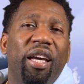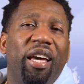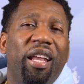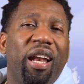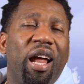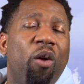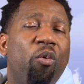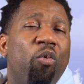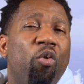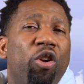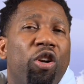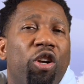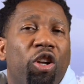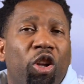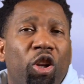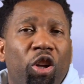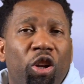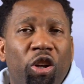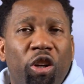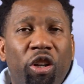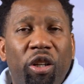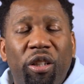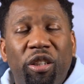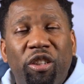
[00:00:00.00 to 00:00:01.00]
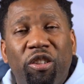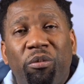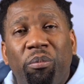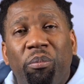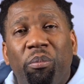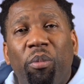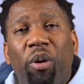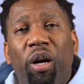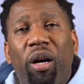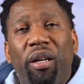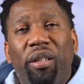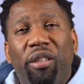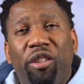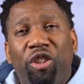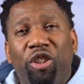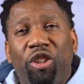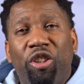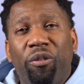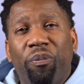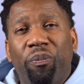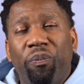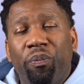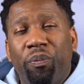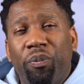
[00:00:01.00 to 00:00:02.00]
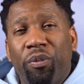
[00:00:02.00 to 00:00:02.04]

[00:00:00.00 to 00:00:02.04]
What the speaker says: And I want to learn as much